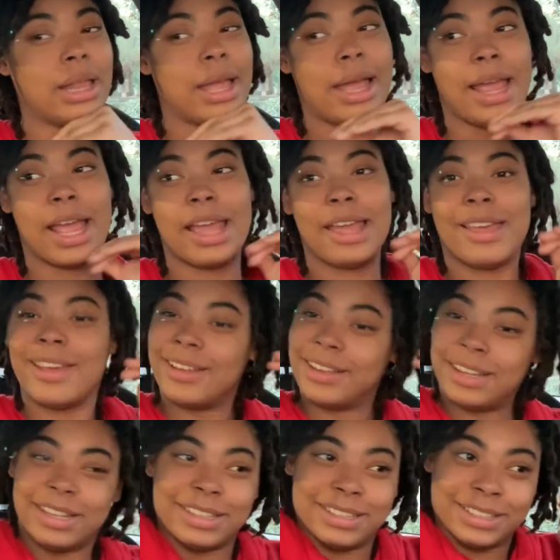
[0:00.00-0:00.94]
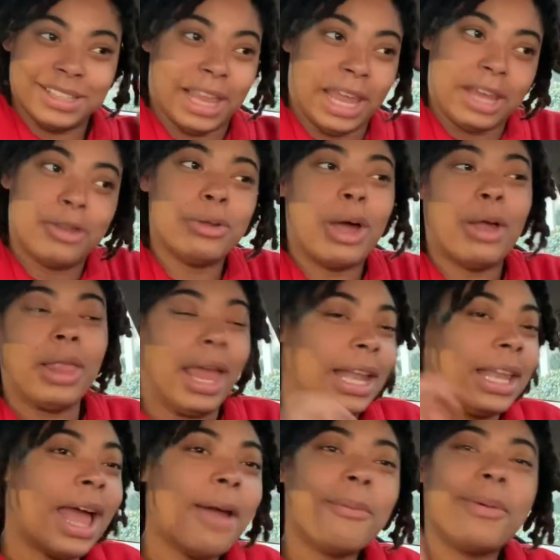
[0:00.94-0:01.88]
like you know, like
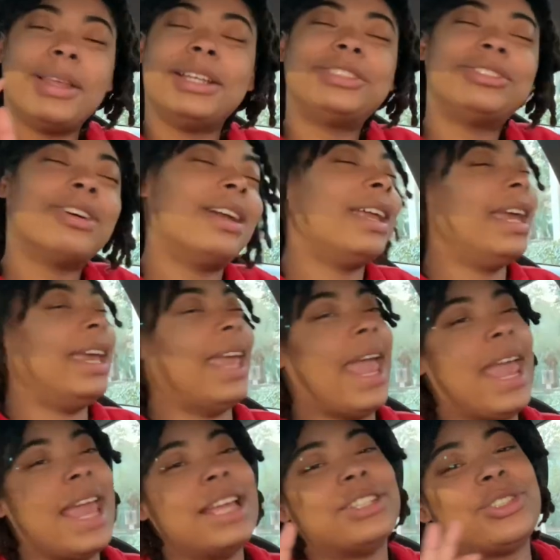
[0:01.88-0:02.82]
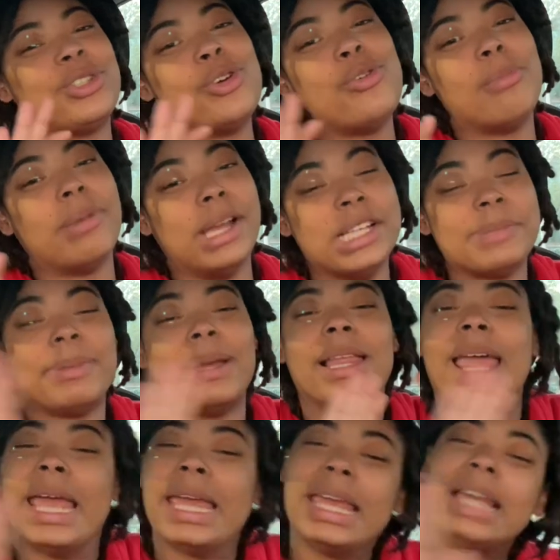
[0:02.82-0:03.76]
not really trying to engage too much, but
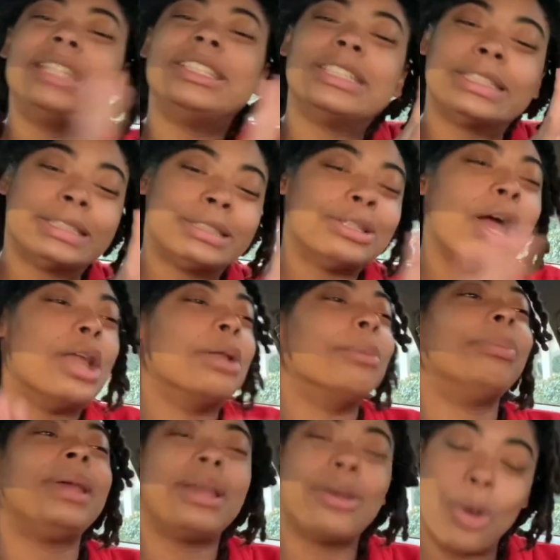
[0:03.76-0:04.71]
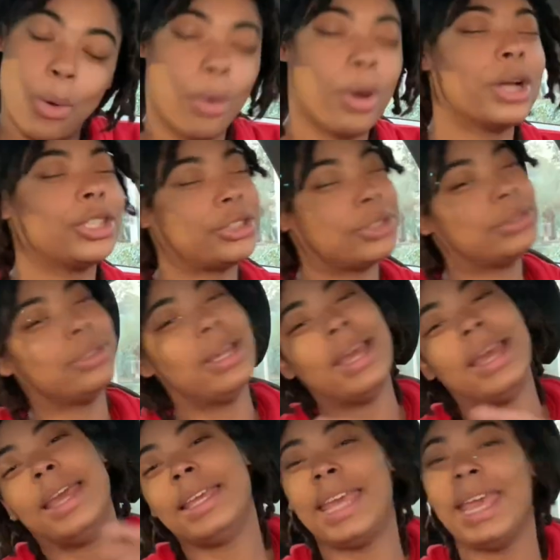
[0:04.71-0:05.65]
like he just trying to be cordial,
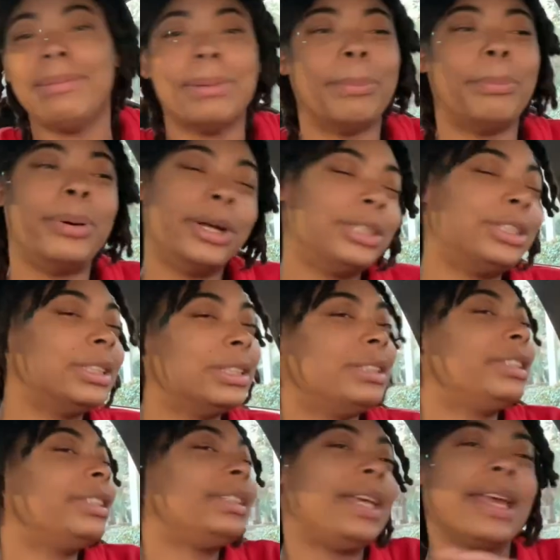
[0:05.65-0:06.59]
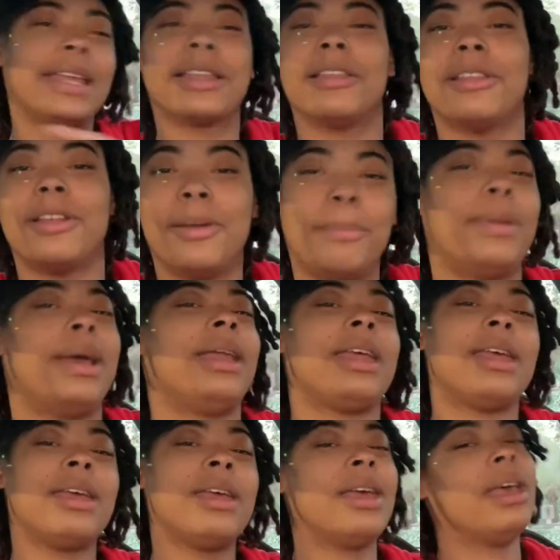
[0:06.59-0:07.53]
keep it pushing, just get the little
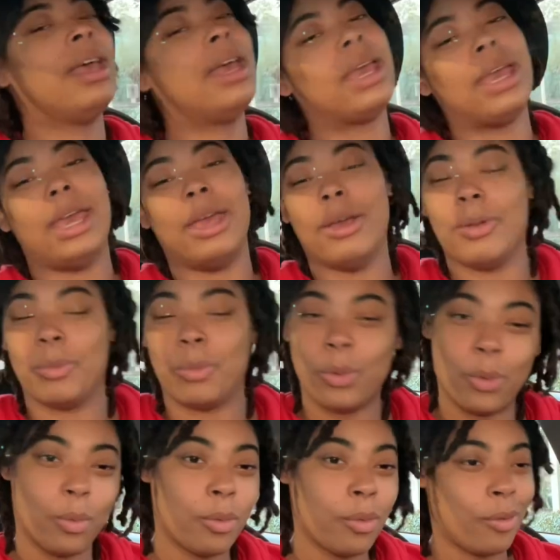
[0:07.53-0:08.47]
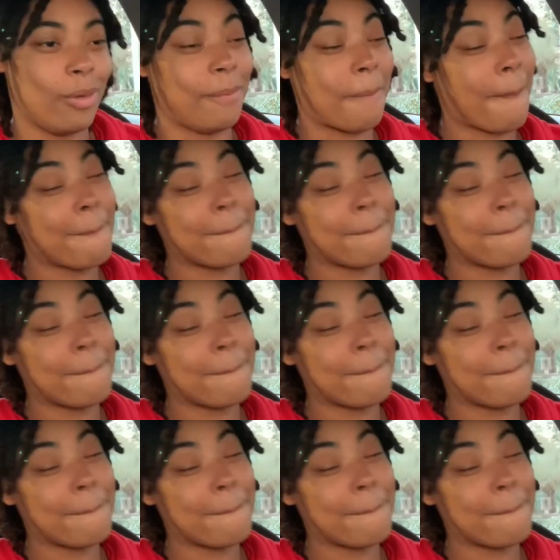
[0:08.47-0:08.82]
money and woo woo.